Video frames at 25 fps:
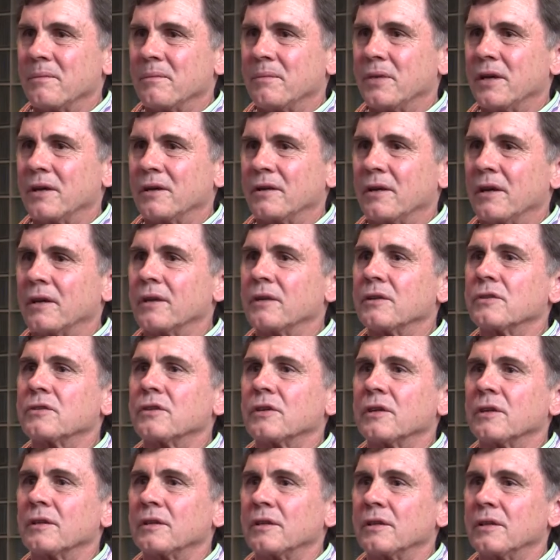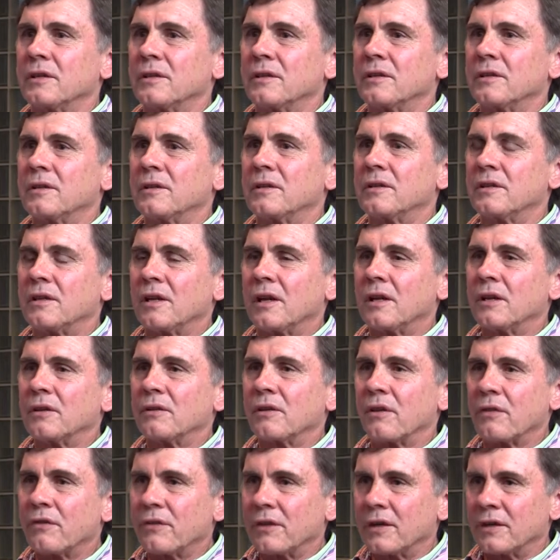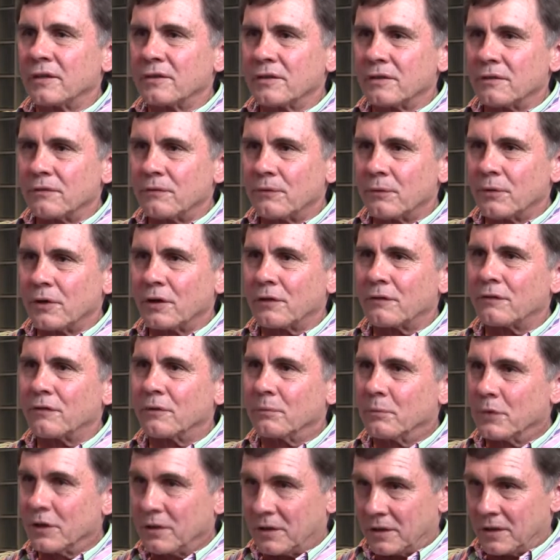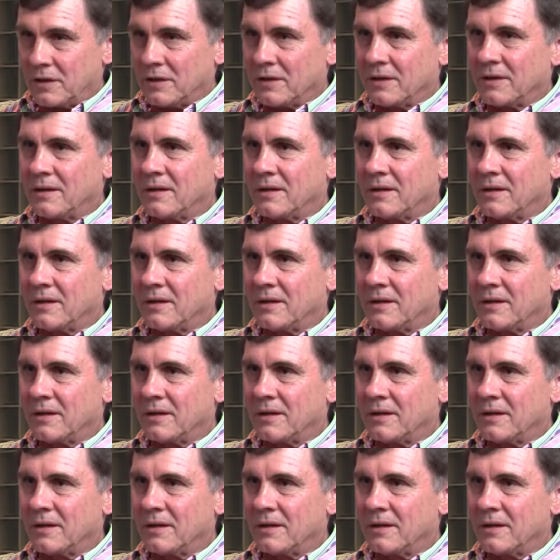But I can certainly tell you the things that have worked for me.